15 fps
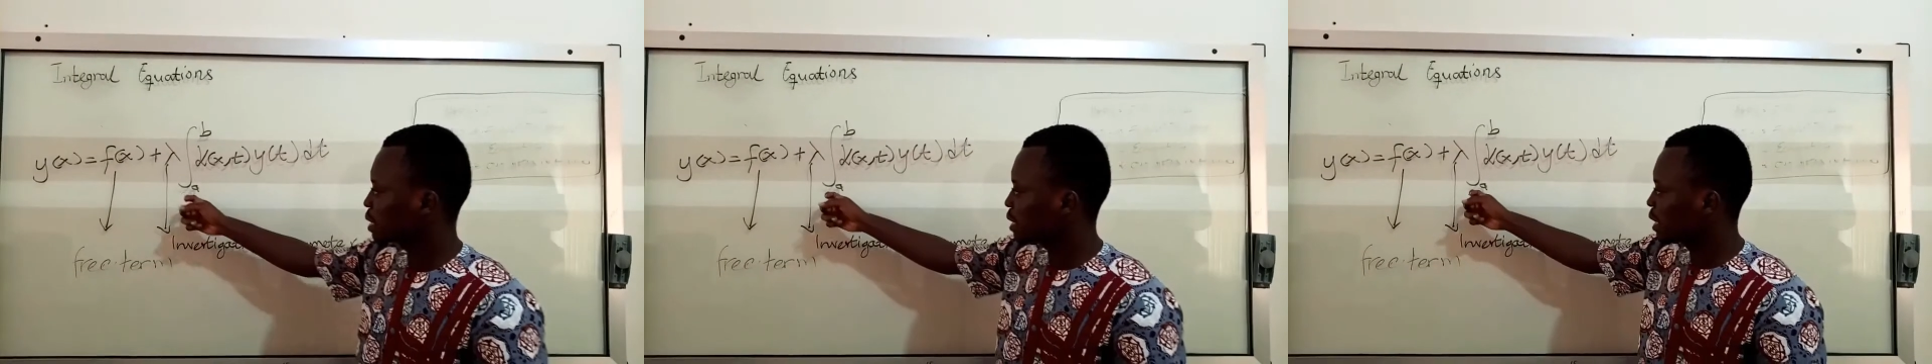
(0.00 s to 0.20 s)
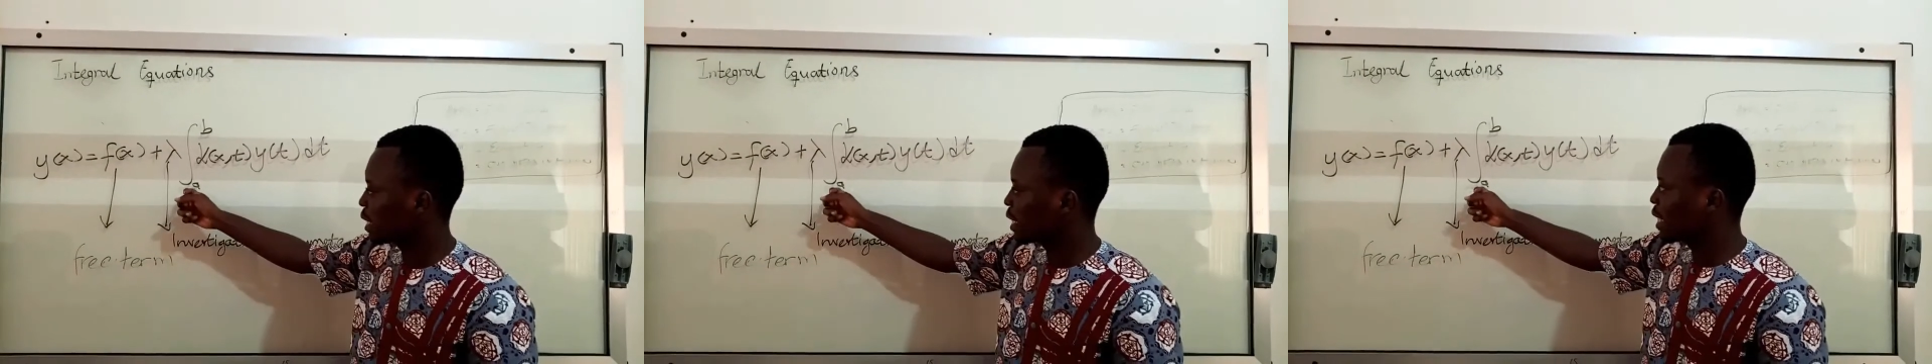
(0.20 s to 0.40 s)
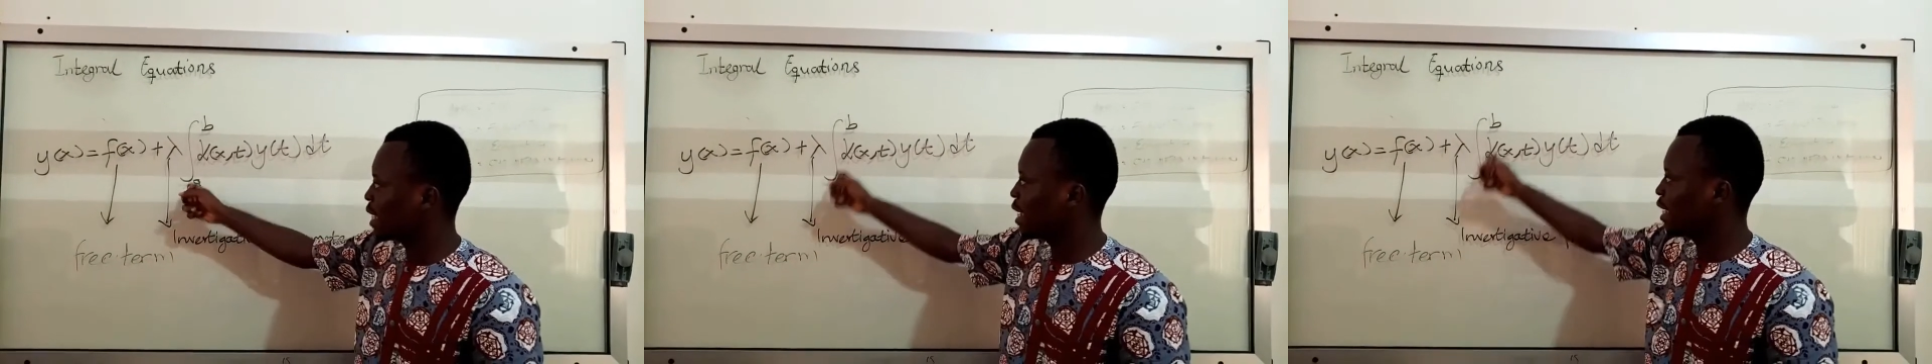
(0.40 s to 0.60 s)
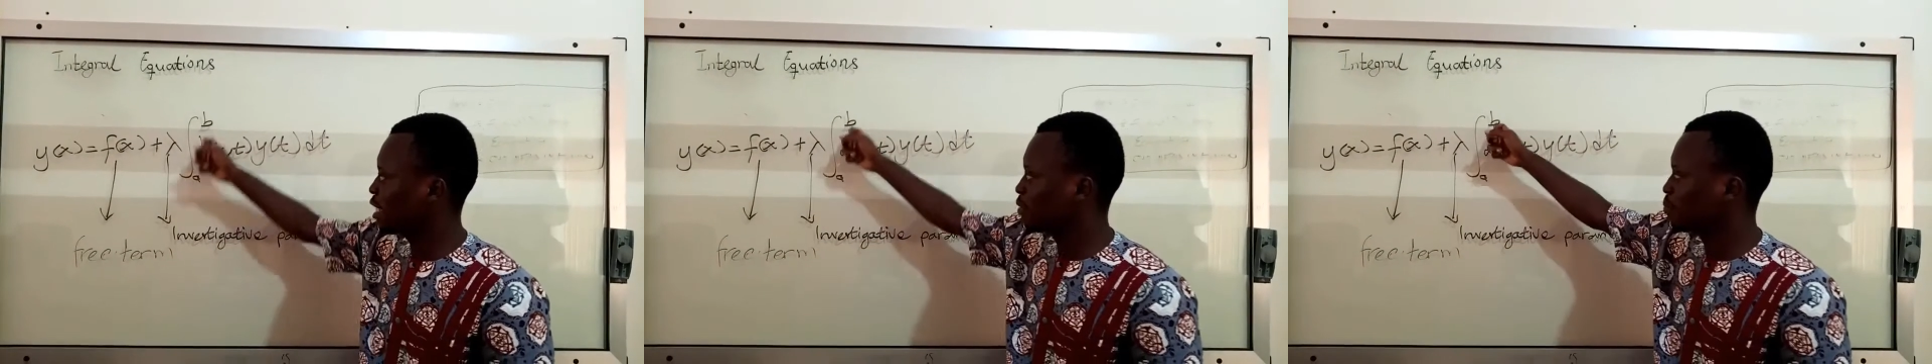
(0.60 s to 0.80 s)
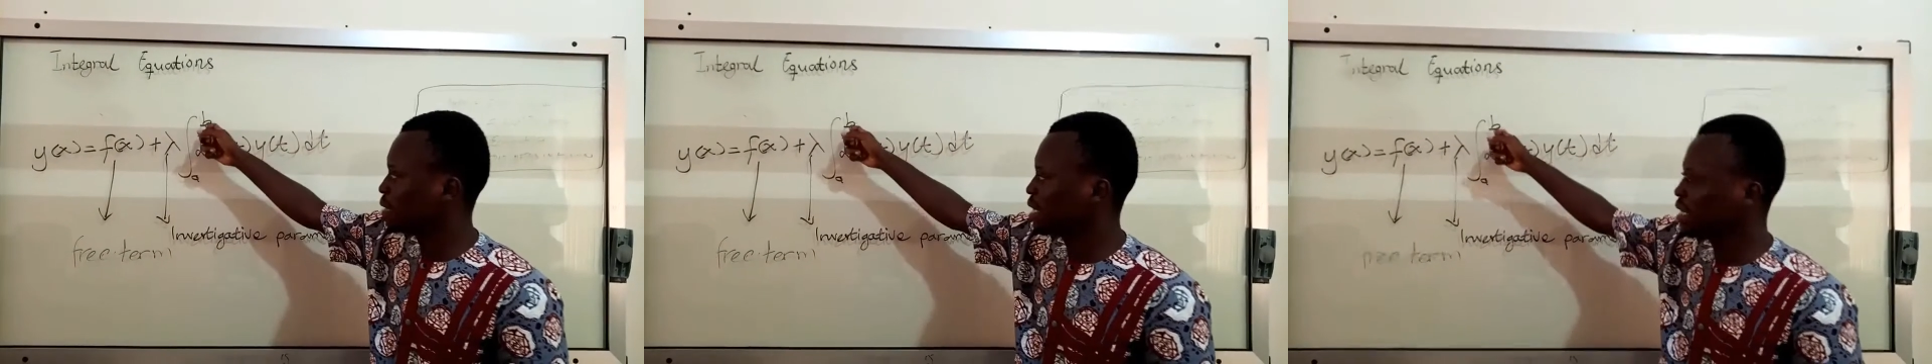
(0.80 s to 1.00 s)
The a
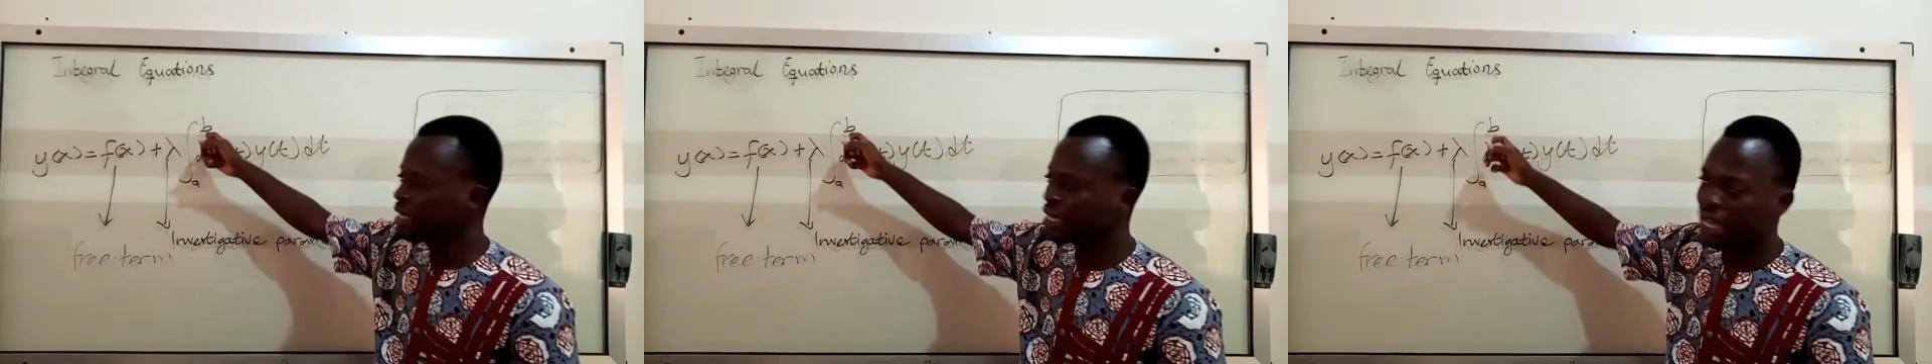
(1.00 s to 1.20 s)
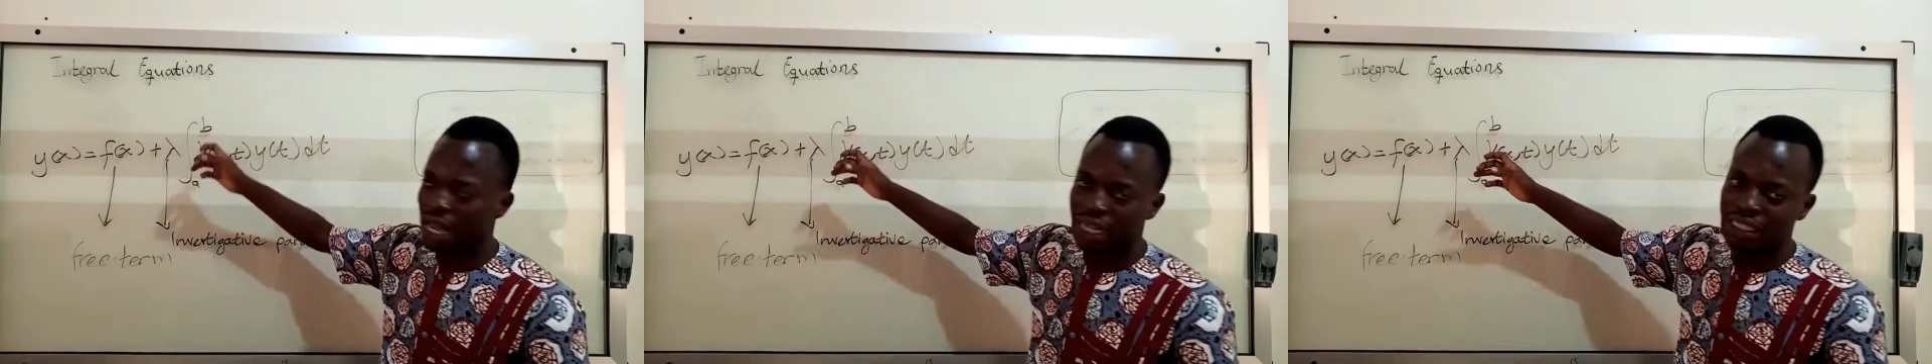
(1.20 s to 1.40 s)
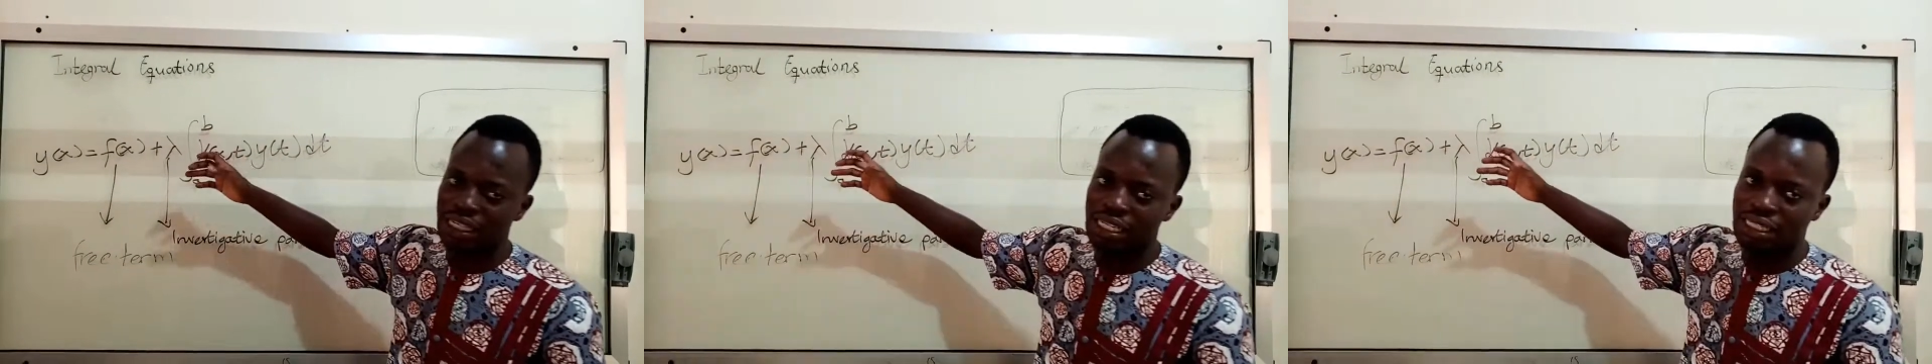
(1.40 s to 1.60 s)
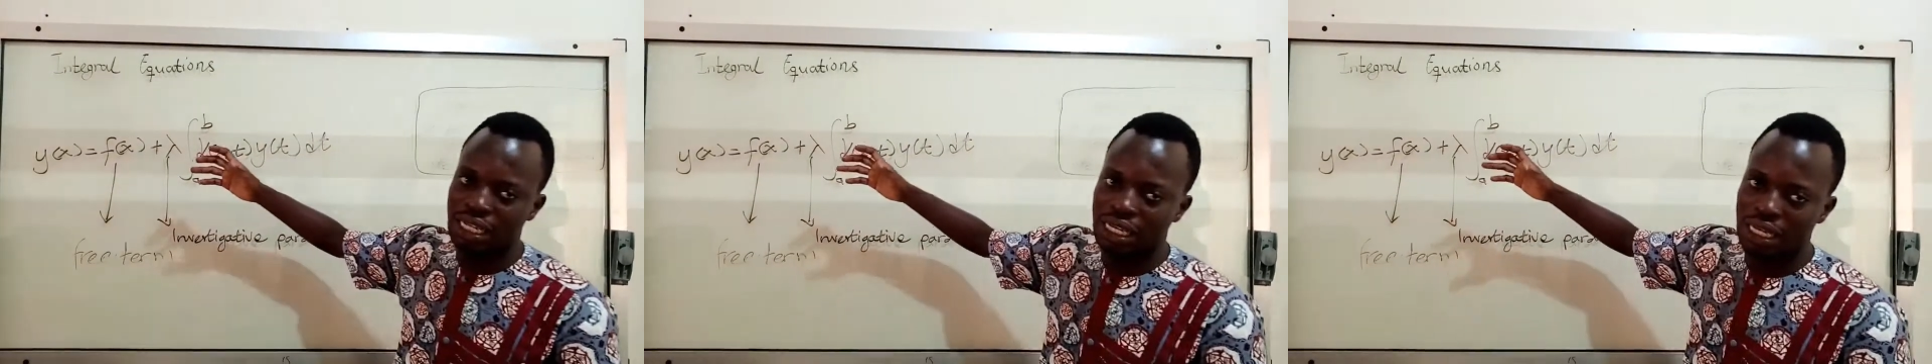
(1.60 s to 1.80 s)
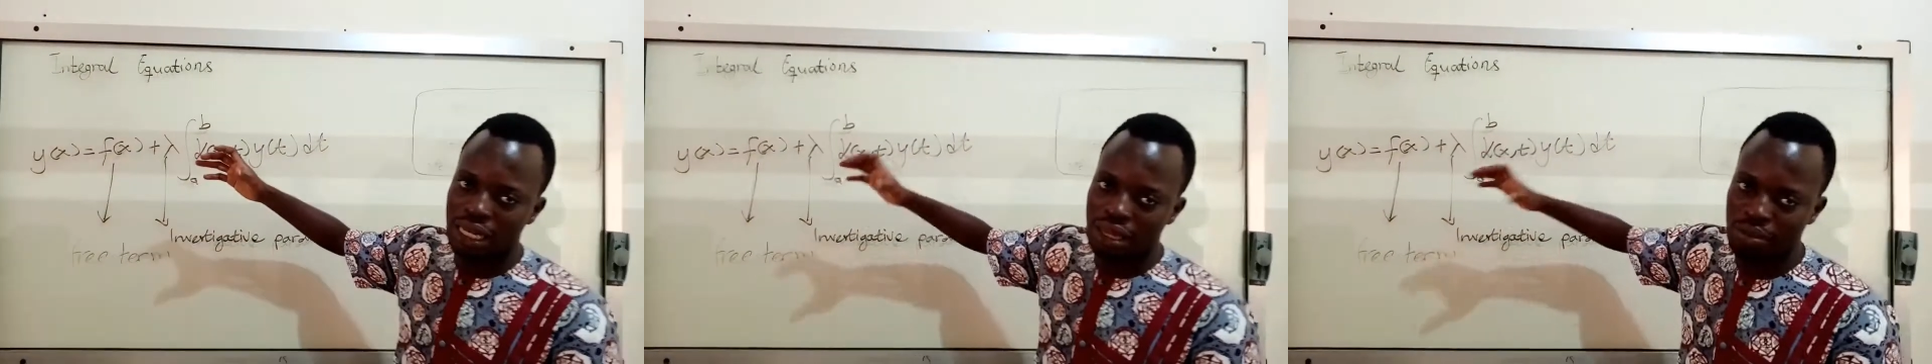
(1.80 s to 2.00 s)
and b are just the
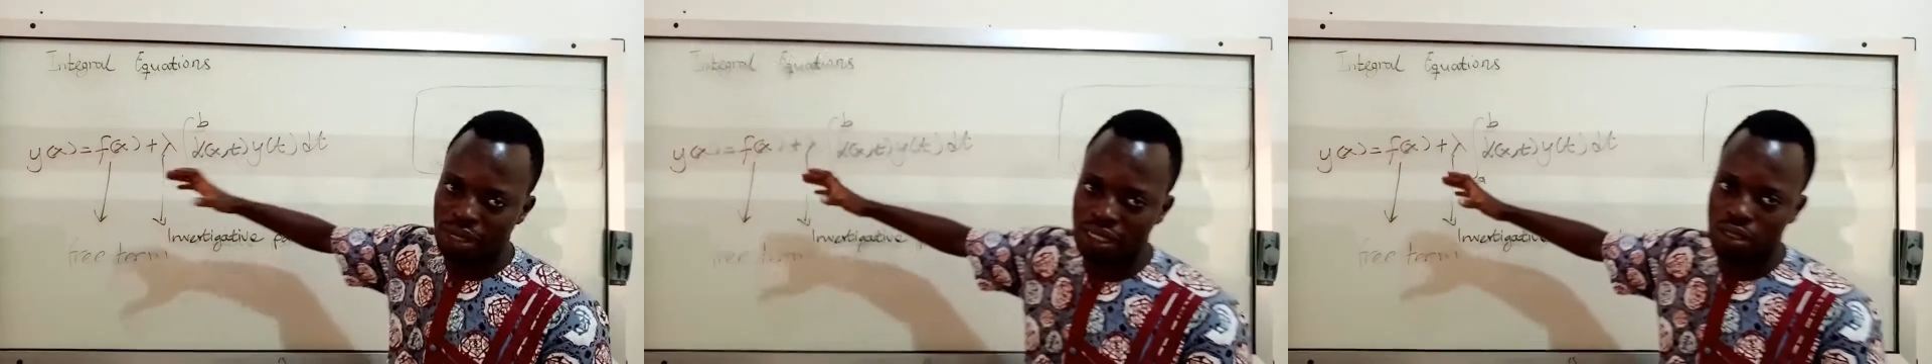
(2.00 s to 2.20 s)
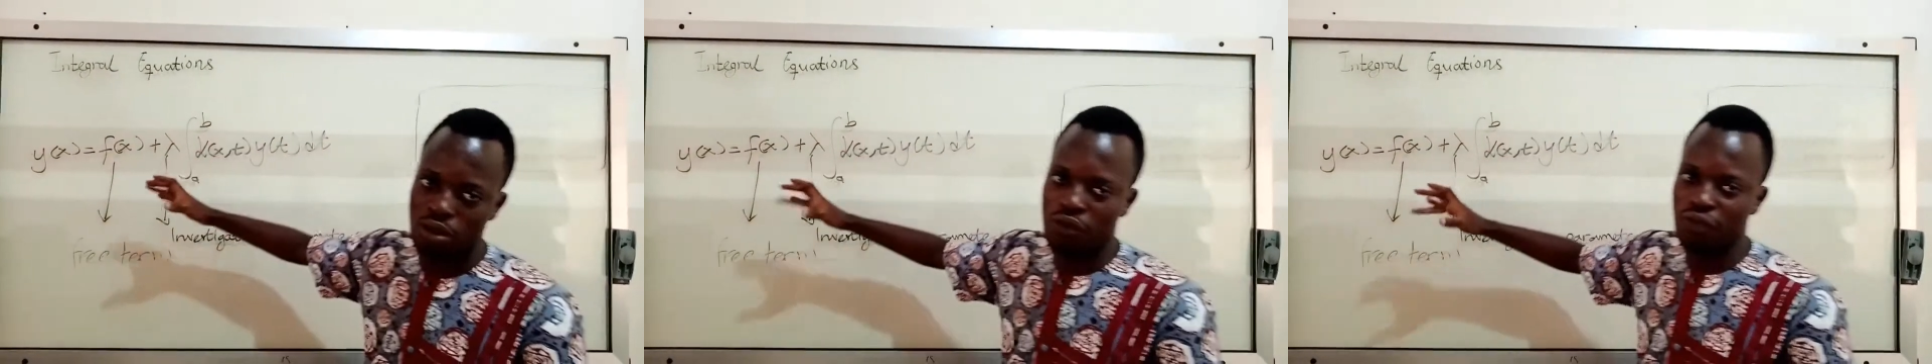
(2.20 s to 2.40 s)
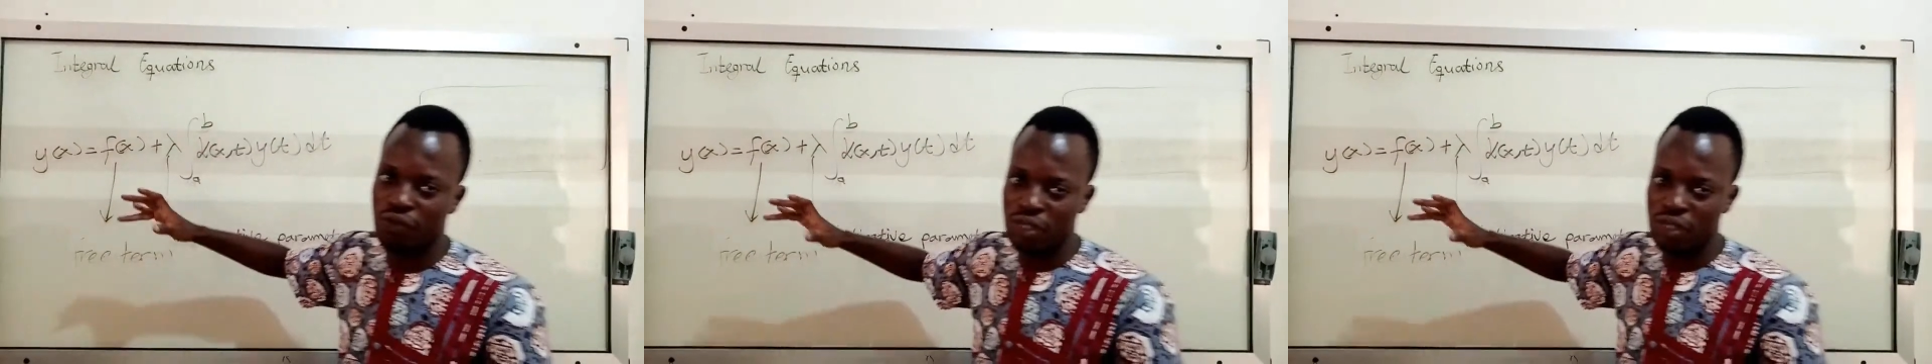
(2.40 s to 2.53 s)
limits of